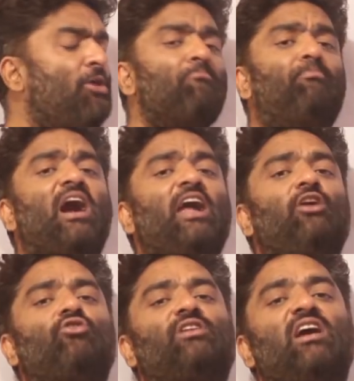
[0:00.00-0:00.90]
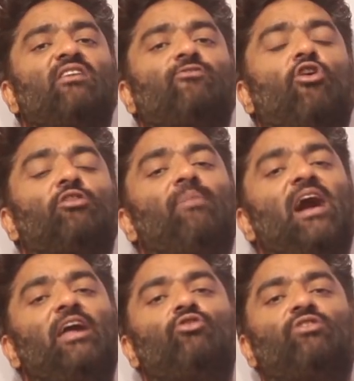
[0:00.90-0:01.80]
Biograph or
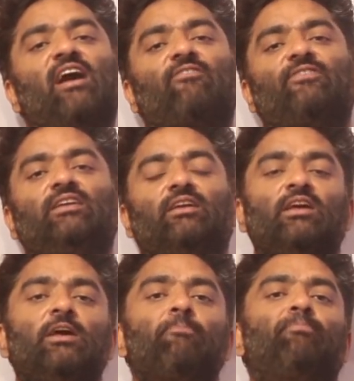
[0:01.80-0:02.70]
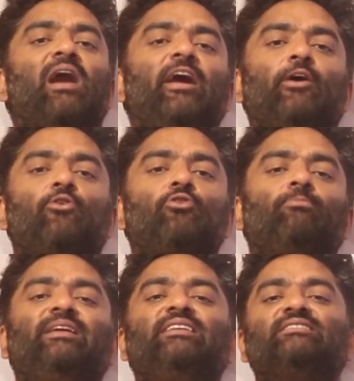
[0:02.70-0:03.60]
biography. Bio
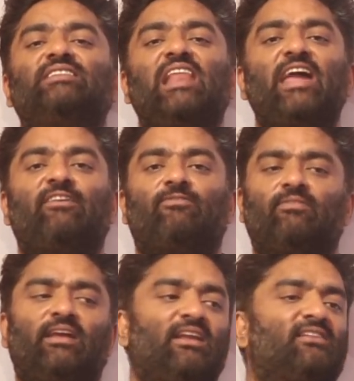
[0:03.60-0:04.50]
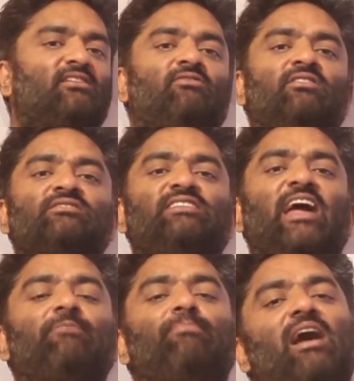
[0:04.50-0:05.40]
means life. In other words,
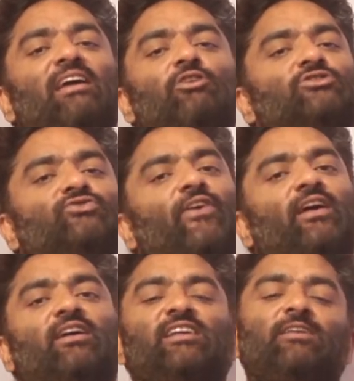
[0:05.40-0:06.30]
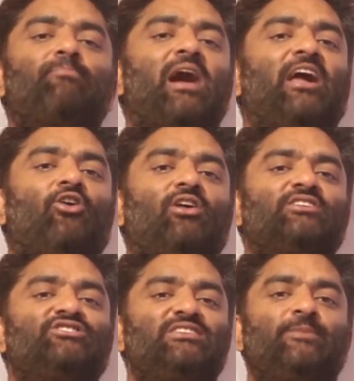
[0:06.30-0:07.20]
like biosphere and
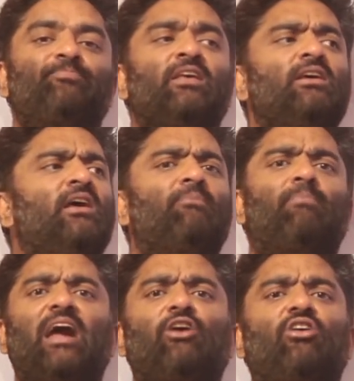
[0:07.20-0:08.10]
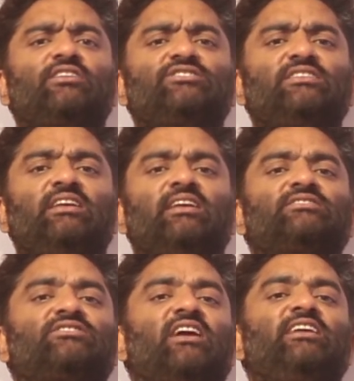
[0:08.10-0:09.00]
biology. Biology is
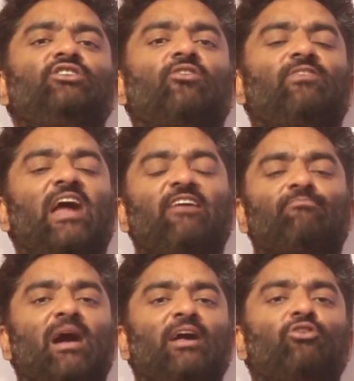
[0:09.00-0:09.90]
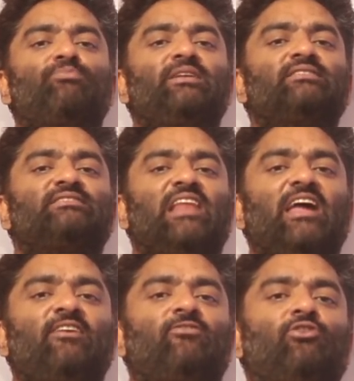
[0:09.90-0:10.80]
study of life. Bio means
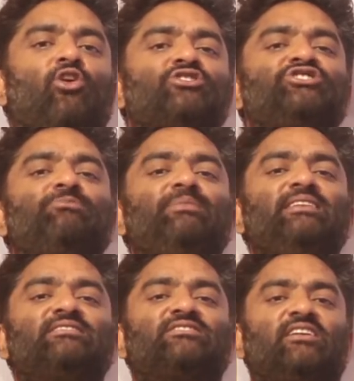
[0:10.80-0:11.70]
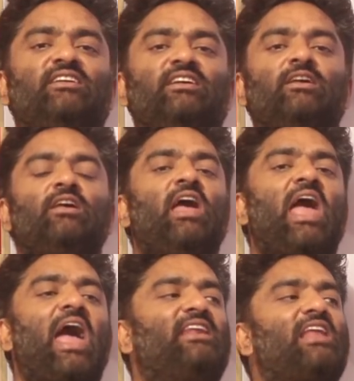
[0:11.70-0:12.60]
life. Logy means study.
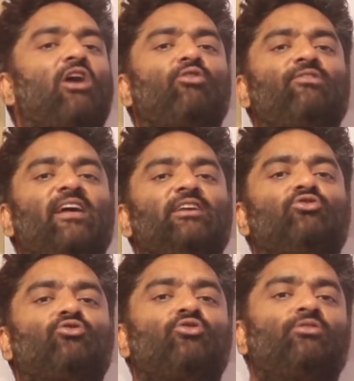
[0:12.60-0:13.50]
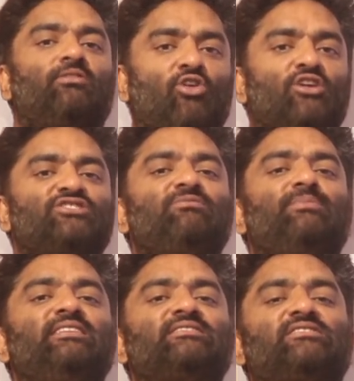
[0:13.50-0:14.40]
And now if I know logy
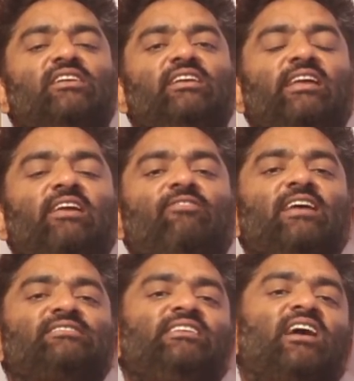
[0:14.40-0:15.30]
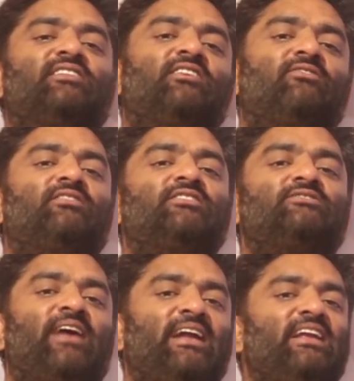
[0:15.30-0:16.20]
means study, if I see other words
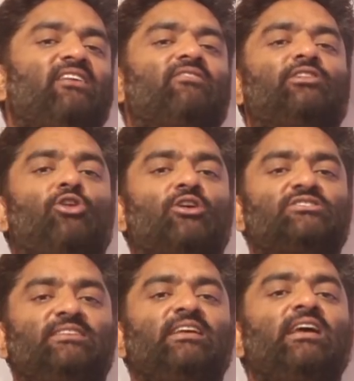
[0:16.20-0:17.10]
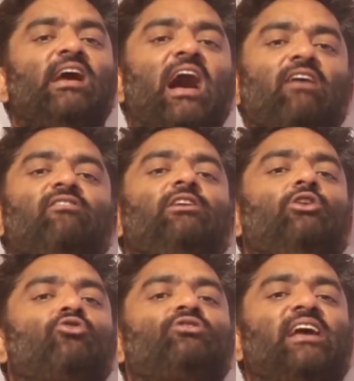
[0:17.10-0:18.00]
ending with logy, I will
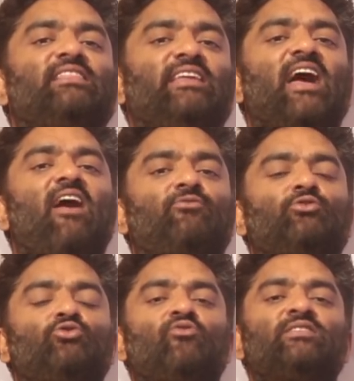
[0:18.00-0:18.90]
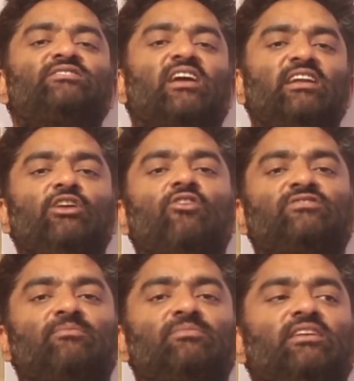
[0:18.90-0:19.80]
know that they have to do with study of
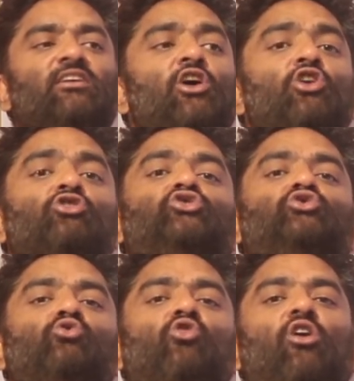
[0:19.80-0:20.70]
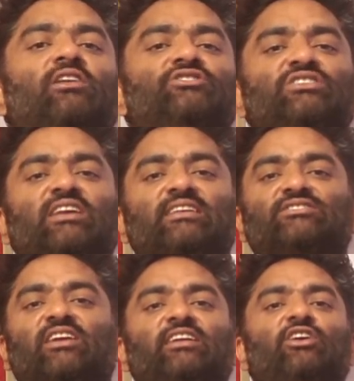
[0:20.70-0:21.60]
something. Zoology is
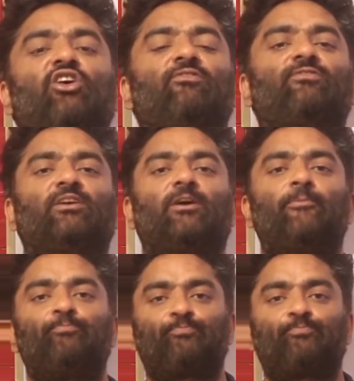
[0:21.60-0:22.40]
study of